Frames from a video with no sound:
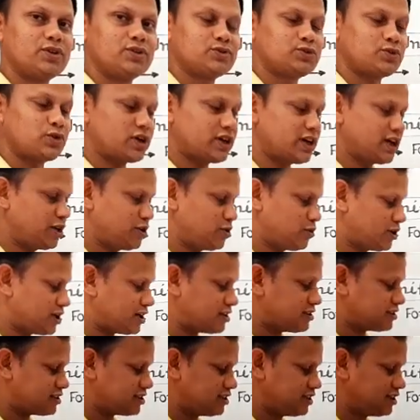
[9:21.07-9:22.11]
So again you
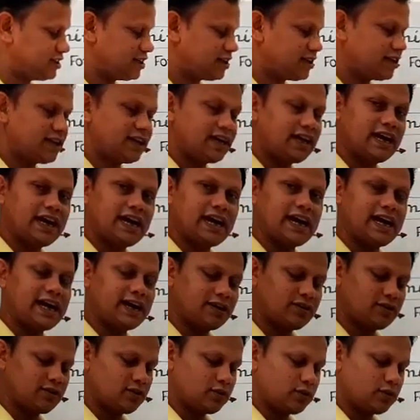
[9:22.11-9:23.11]
can see at